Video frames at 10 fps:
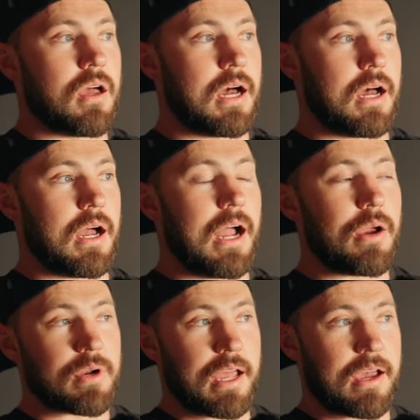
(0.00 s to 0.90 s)

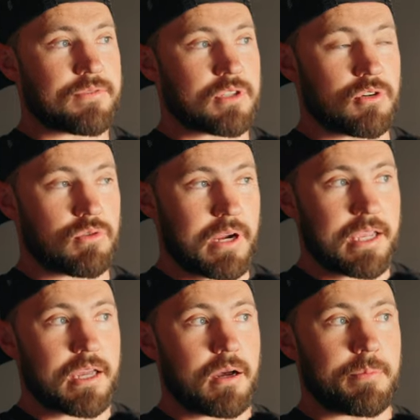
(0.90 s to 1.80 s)
I would have to
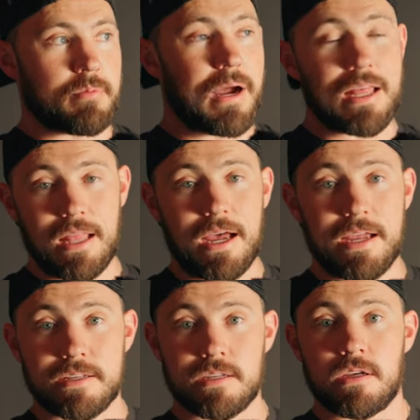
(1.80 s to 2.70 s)
crank up my
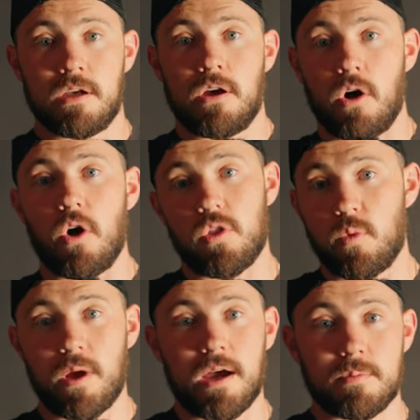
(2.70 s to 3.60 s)
light all the
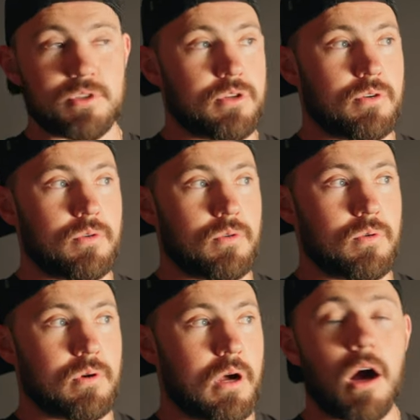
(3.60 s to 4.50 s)
way up
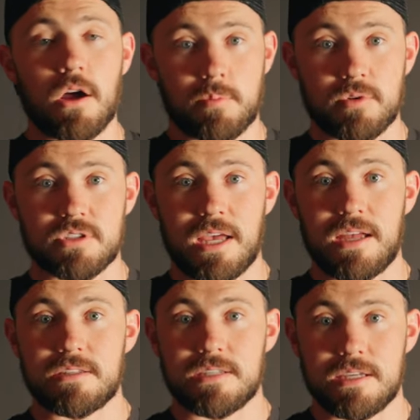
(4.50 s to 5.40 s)
to
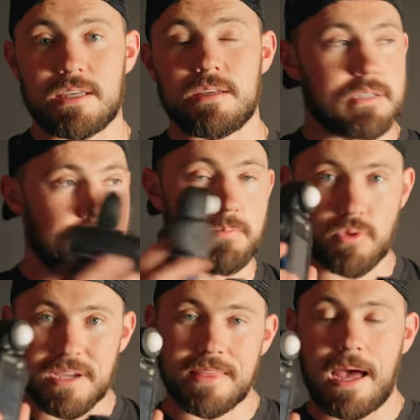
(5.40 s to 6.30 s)
100% to
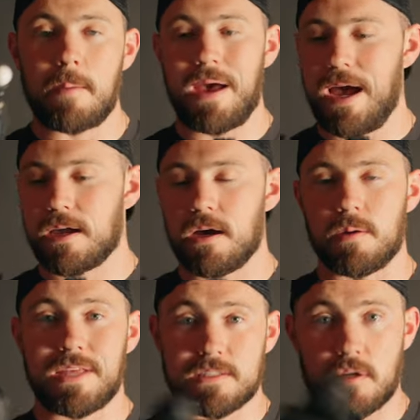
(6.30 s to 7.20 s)
bring that back
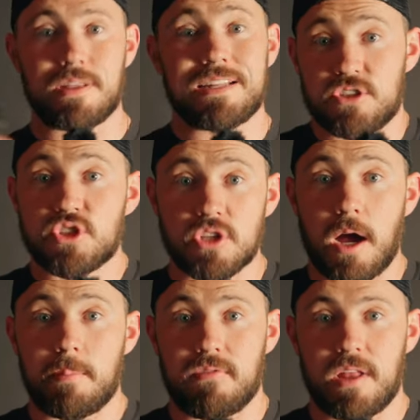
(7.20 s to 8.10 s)
up. That's a
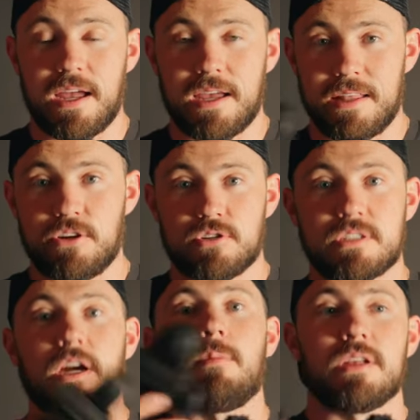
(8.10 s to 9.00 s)
stop of light, and you're
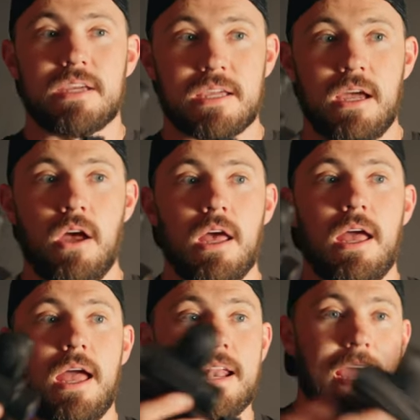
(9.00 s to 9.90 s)
doubling
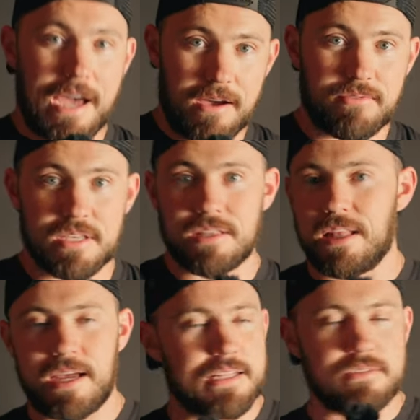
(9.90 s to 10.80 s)
and having the
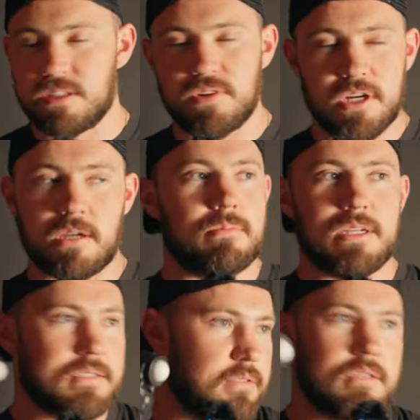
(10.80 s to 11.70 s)
light.
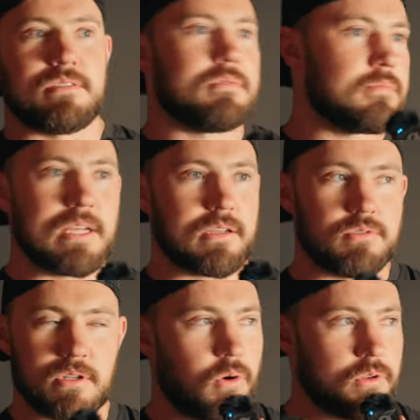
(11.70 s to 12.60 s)
That
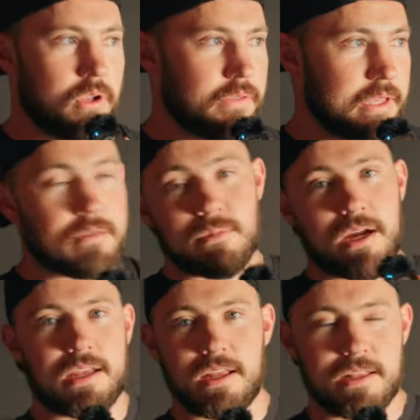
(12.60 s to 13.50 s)
goes at a whole nother thing. I'm
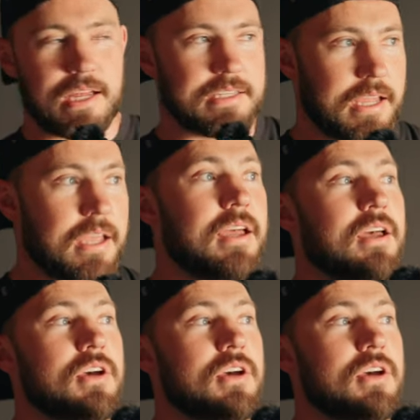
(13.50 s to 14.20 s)
not going to get into that today.